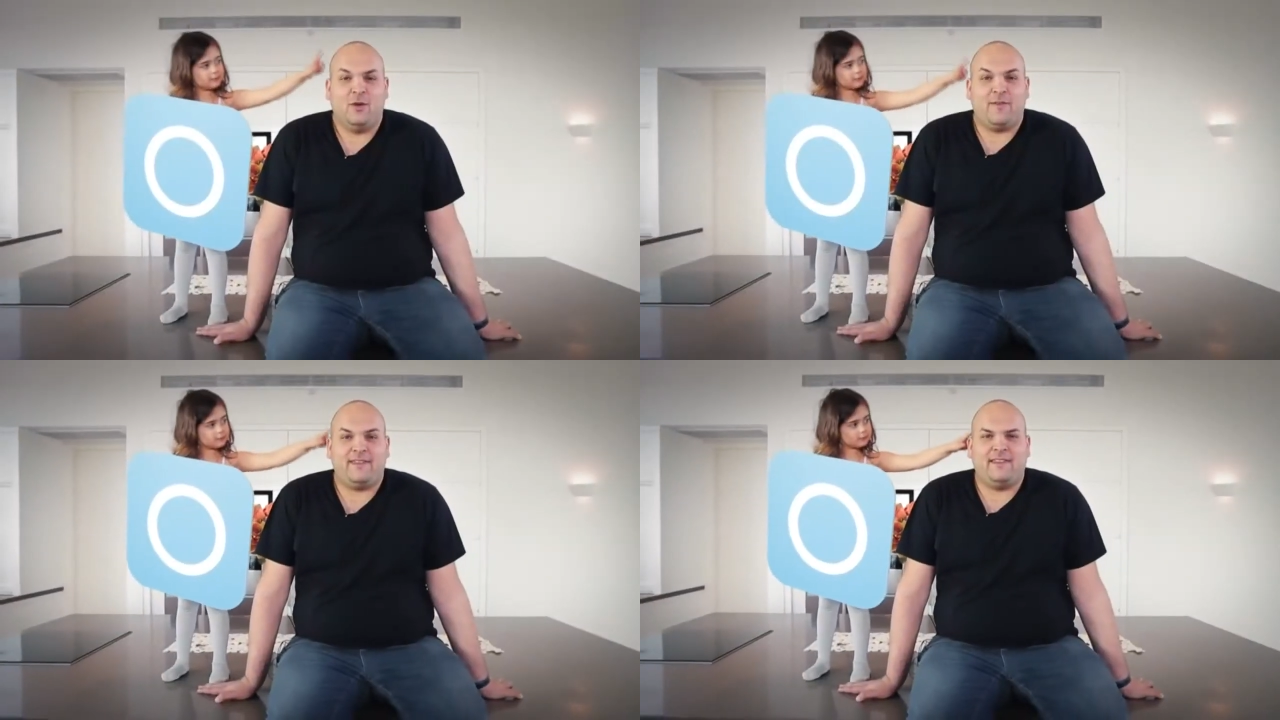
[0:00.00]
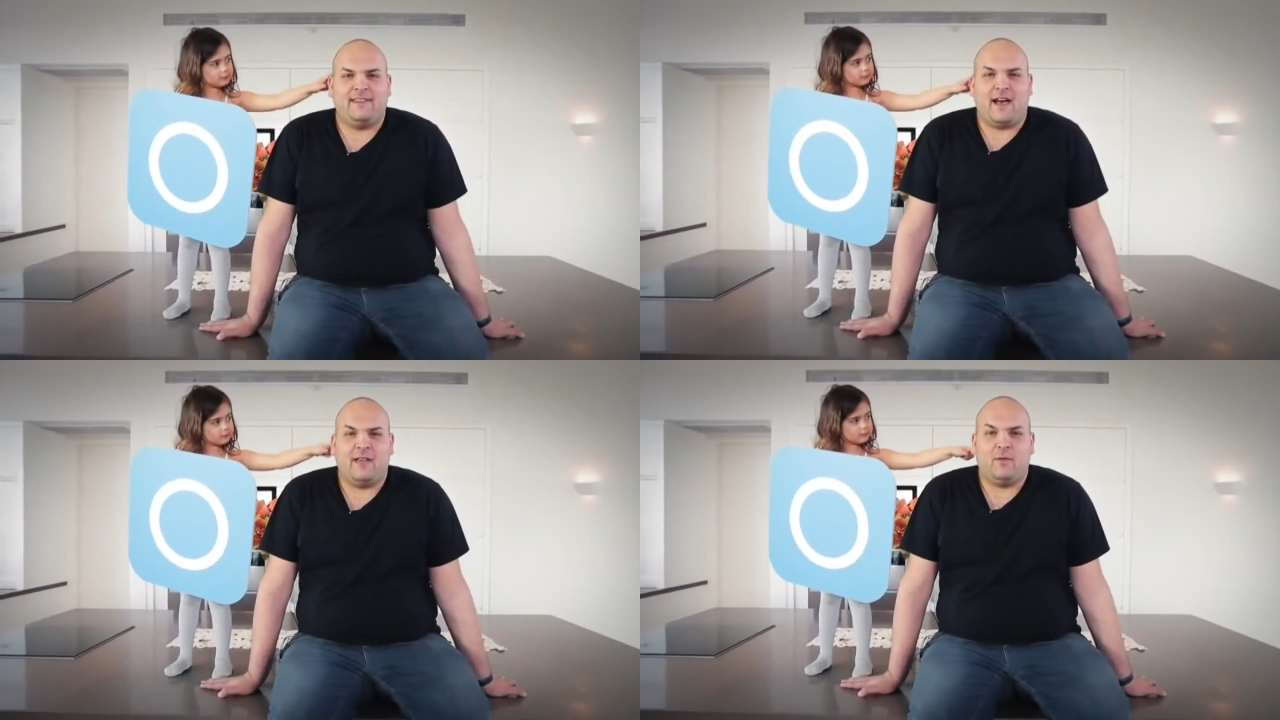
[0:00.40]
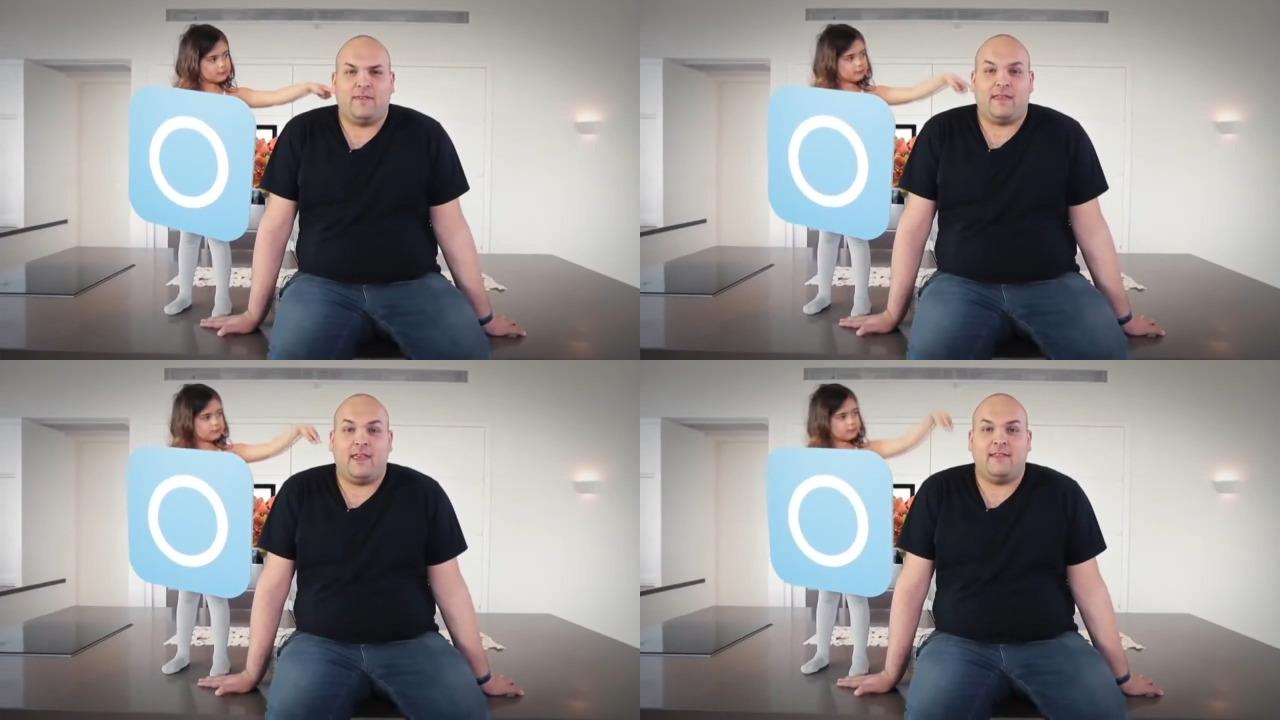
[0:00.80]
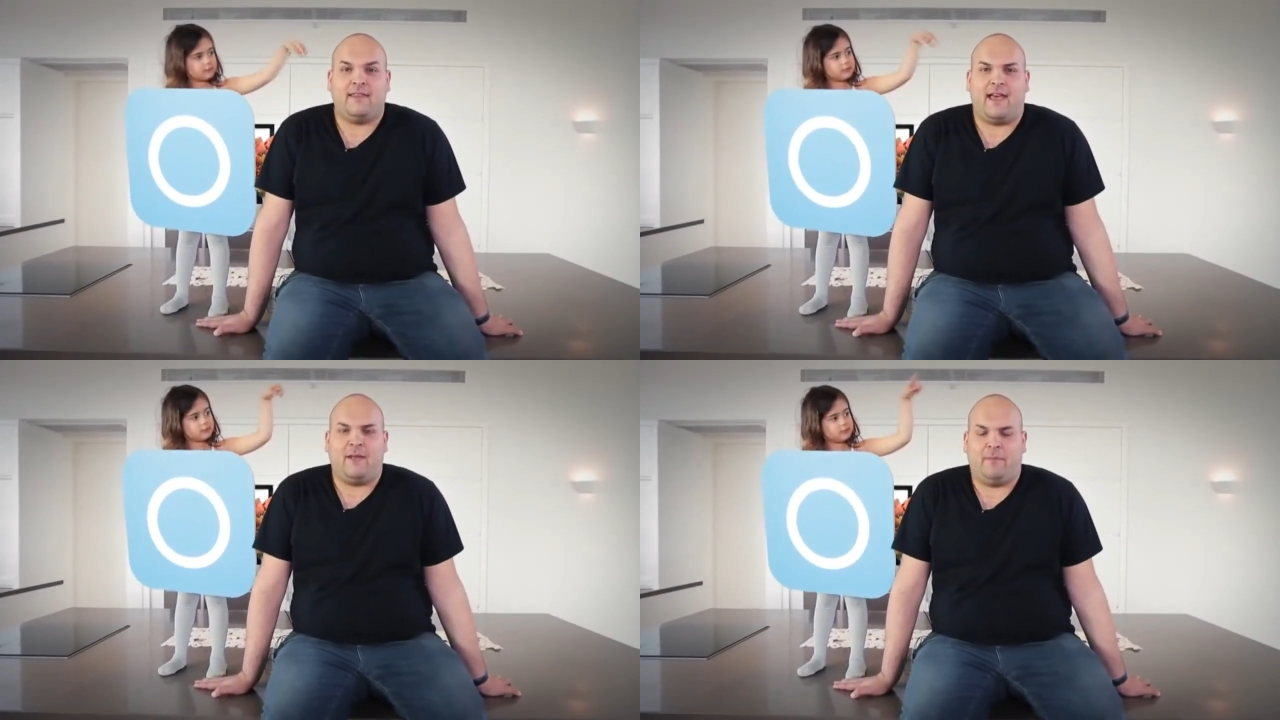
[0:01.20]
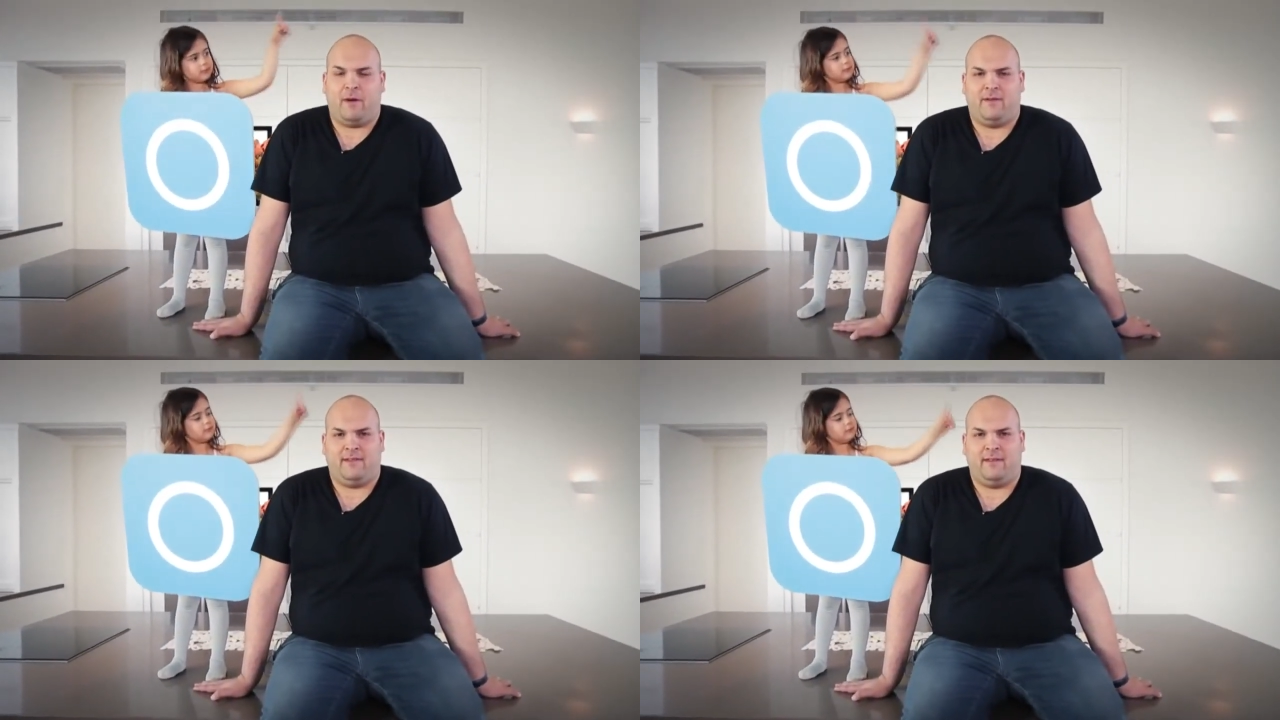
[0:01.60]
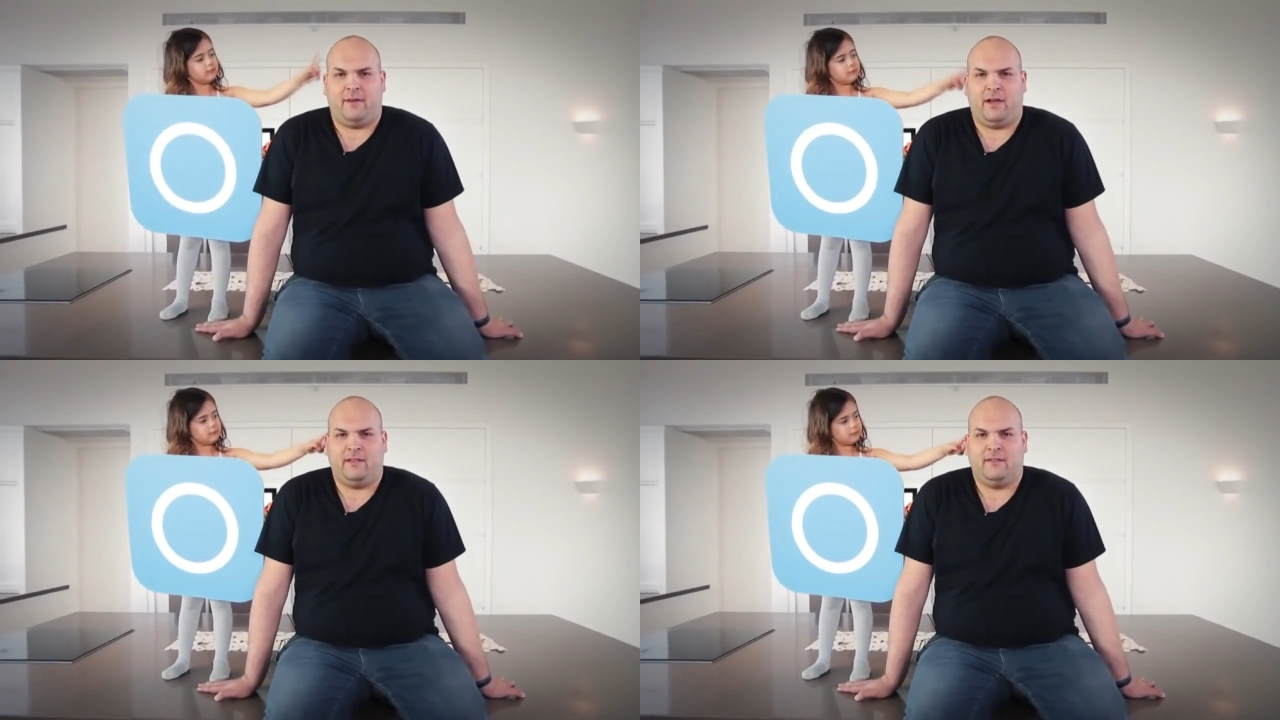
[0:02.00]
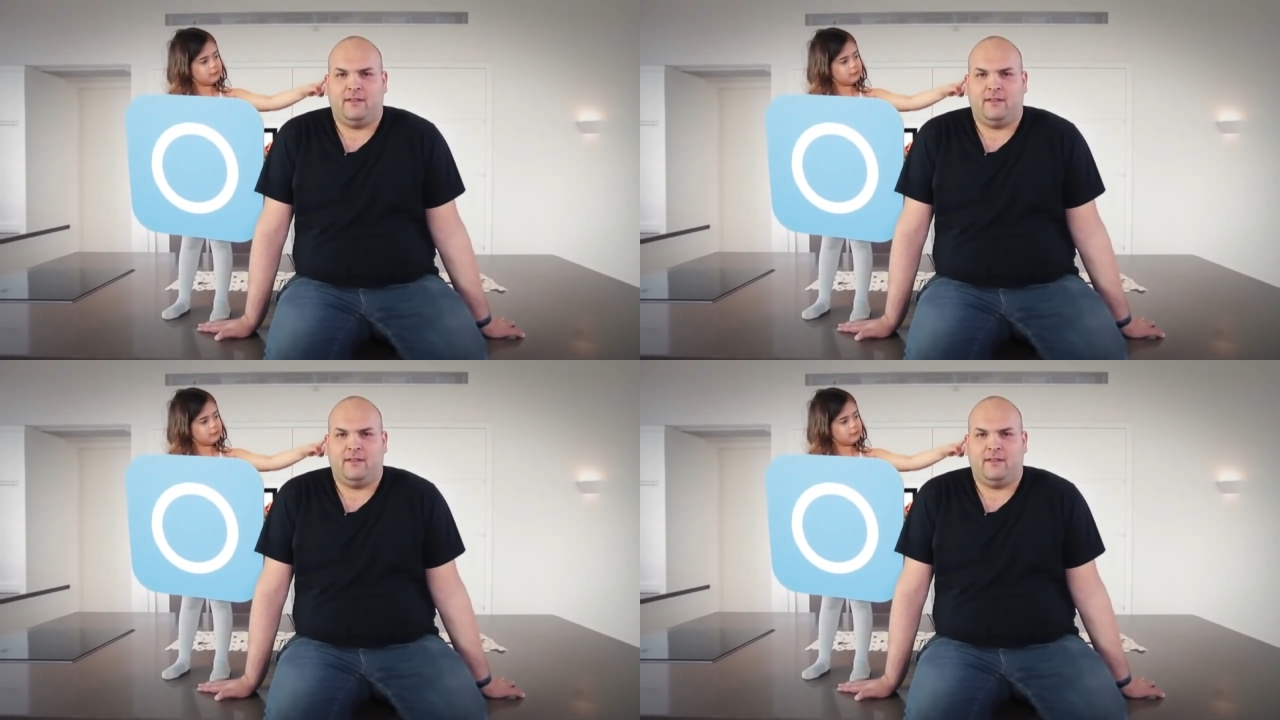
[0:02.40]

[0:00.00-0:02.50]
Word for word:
Speaker 1: the script, Uh, is